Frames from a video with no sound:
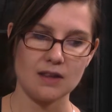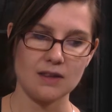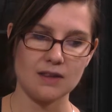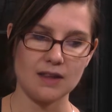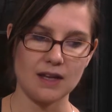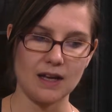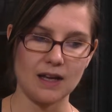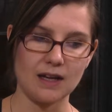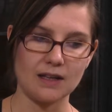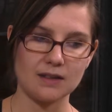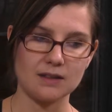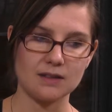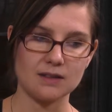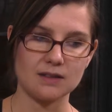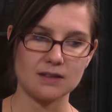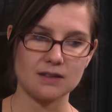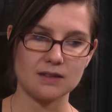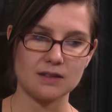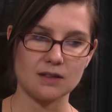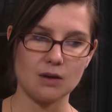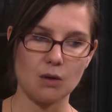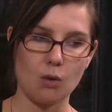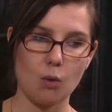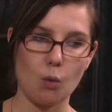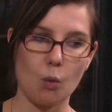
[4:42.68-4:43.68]

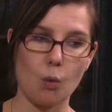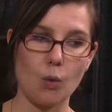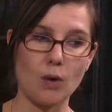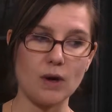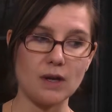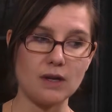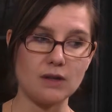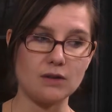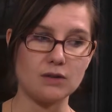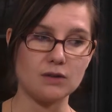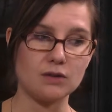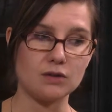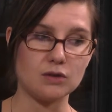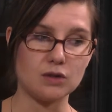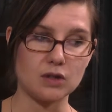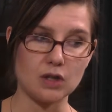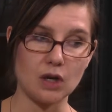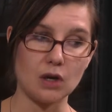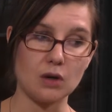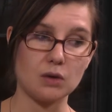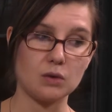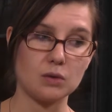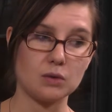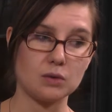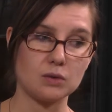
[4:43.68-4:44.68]
that we
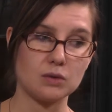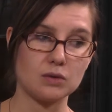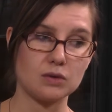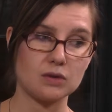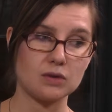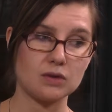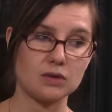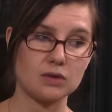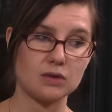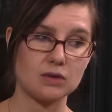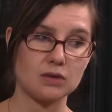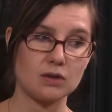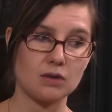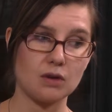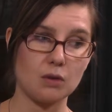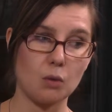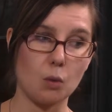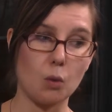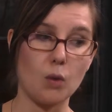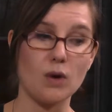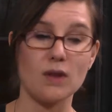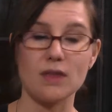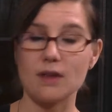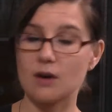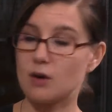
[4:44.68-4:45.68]
don't,
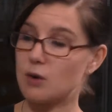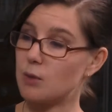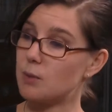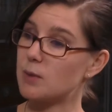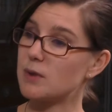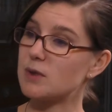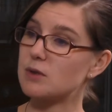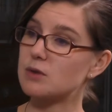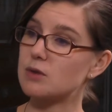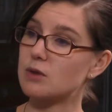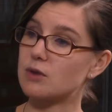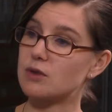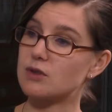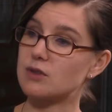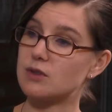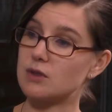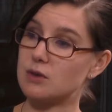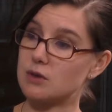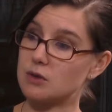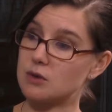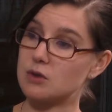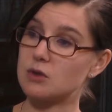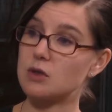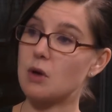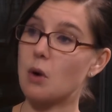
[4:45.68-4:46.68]
with open source,
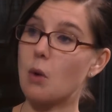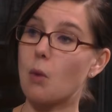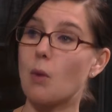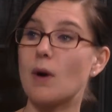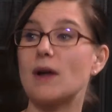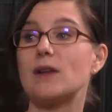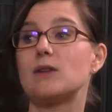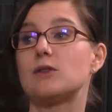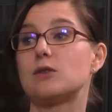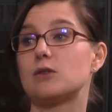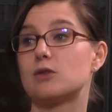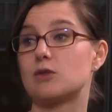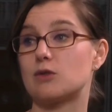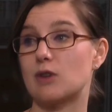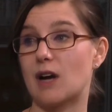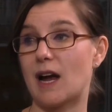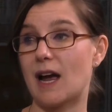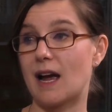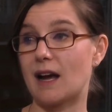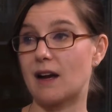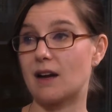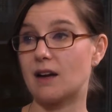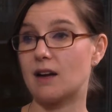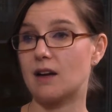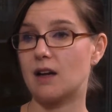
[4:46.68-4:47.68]
there's no way to
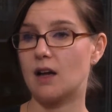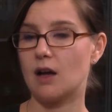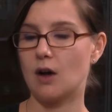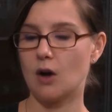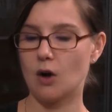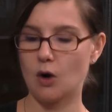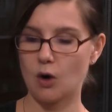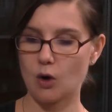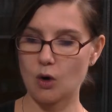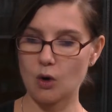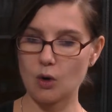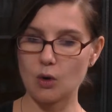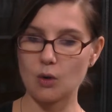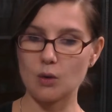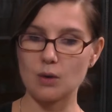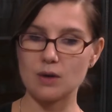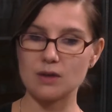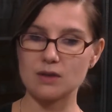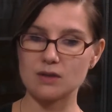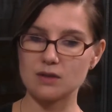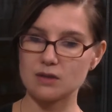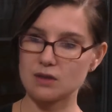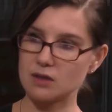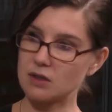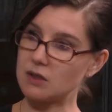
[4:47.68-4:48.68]
track who
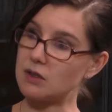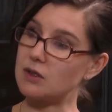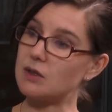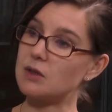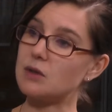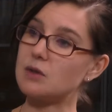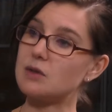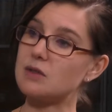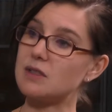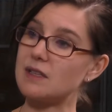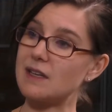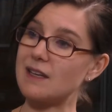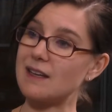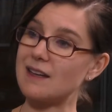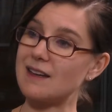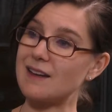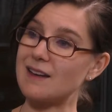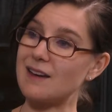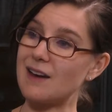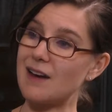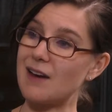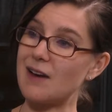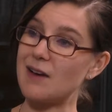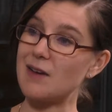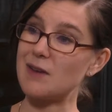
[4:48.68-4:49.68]
is
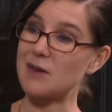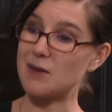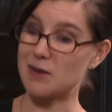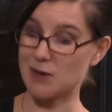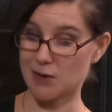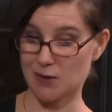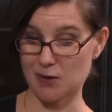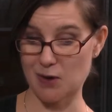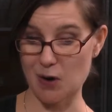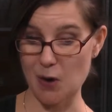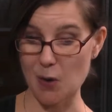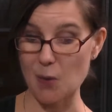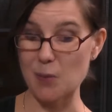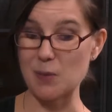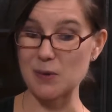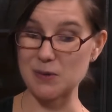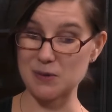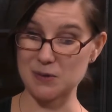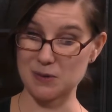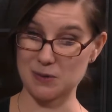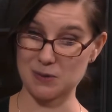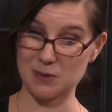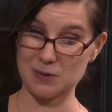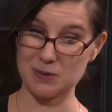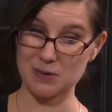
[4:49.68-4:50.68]
using your open
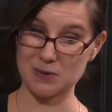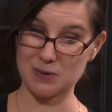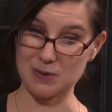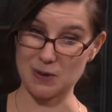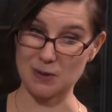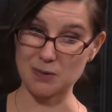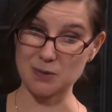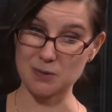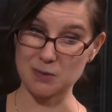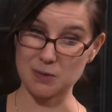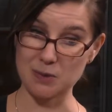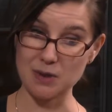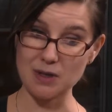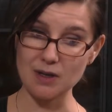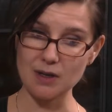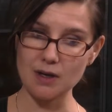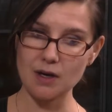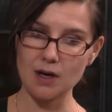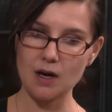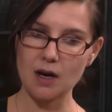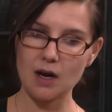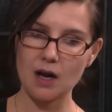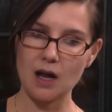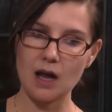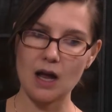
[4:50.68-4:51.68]
source software,
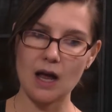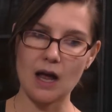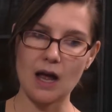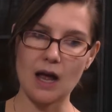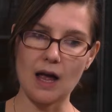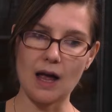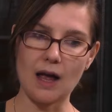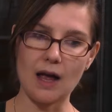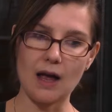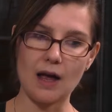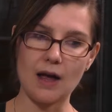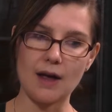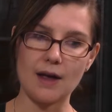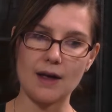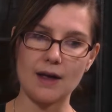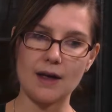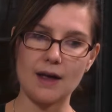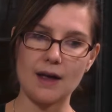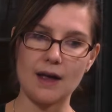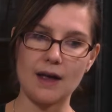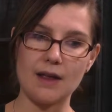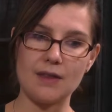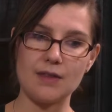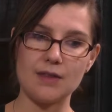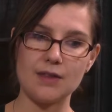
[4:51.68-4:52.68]

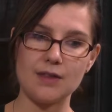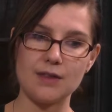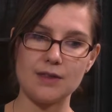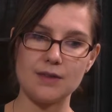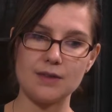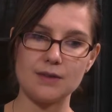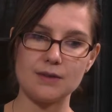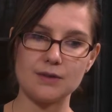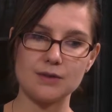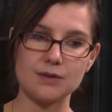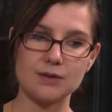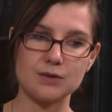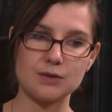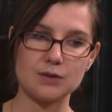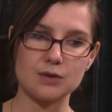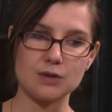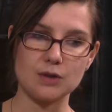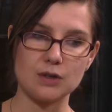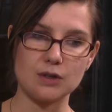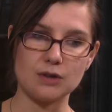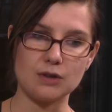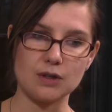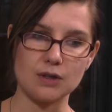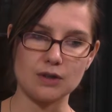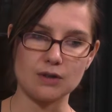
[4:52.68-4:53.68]
and
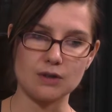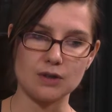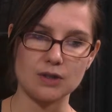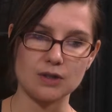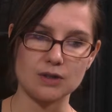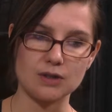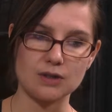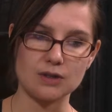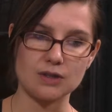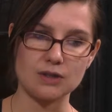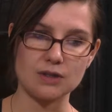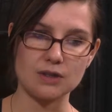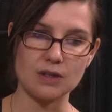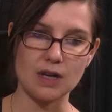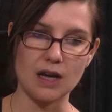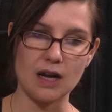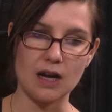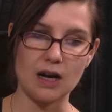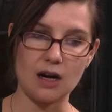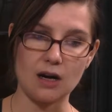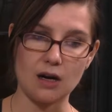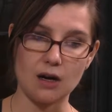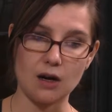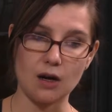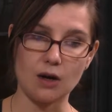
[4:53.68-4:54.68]
there's
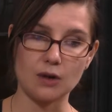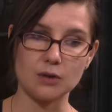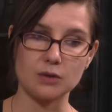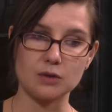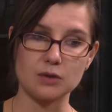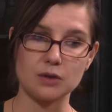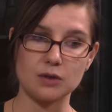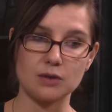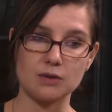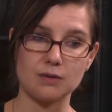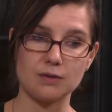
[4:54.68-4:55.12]
a lot